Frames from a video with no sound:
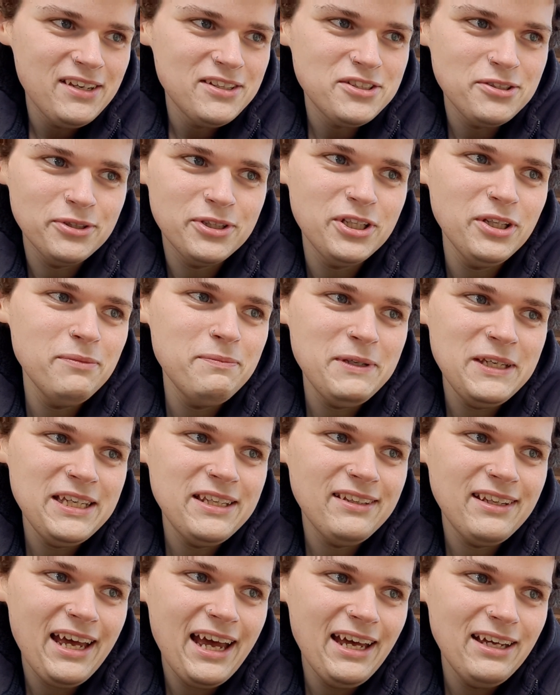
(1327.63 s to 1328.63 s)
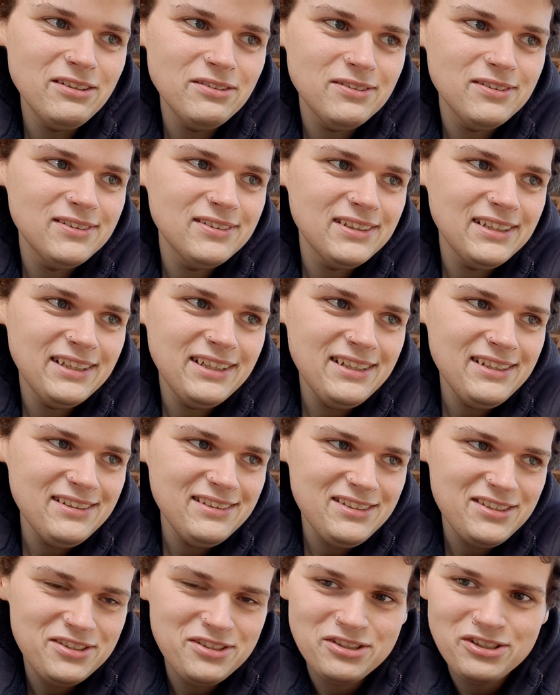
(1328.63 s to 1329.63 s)
So it could be that
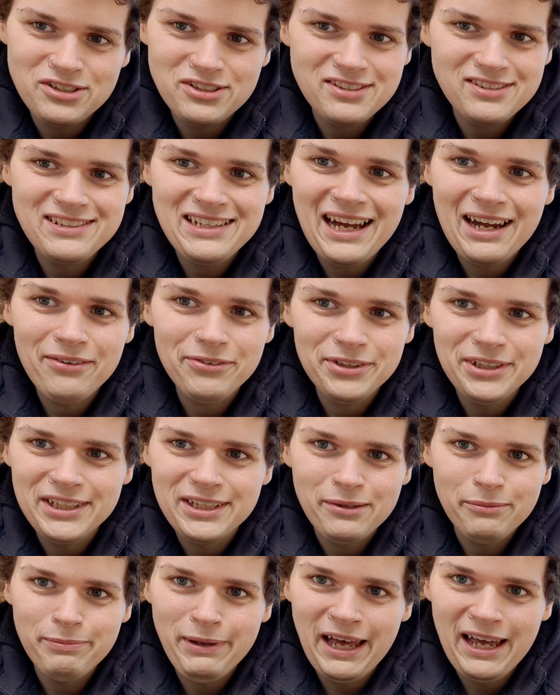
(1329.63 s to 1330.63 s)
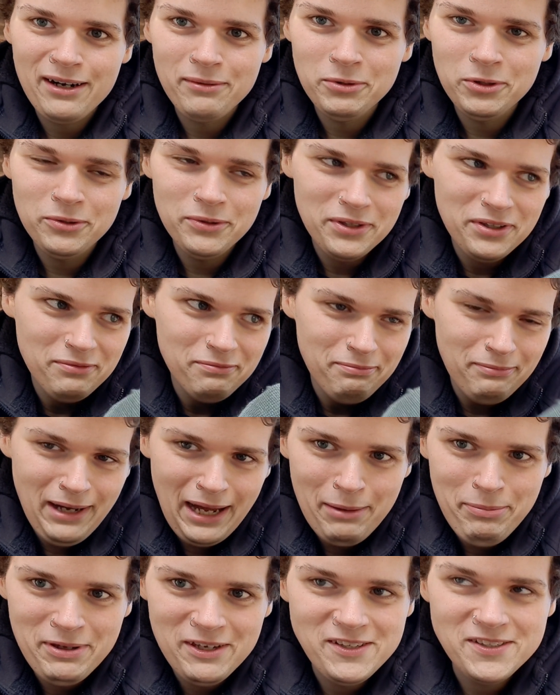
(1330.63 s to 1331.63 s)
it's just not really compatible with
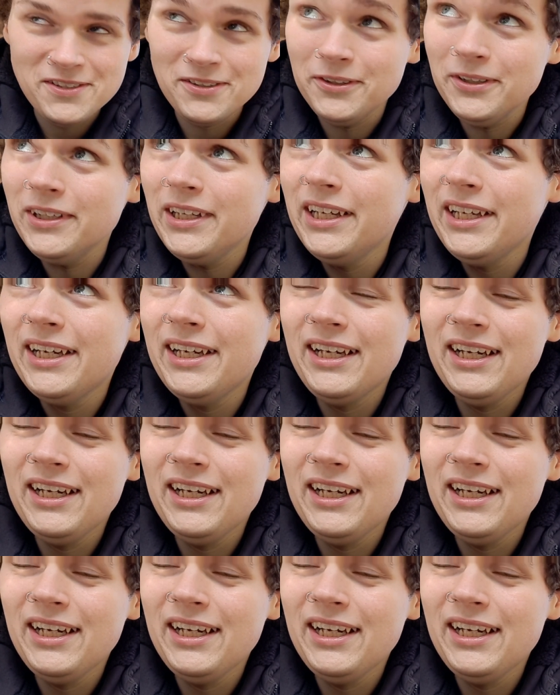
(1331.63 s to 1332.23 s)
my pistol.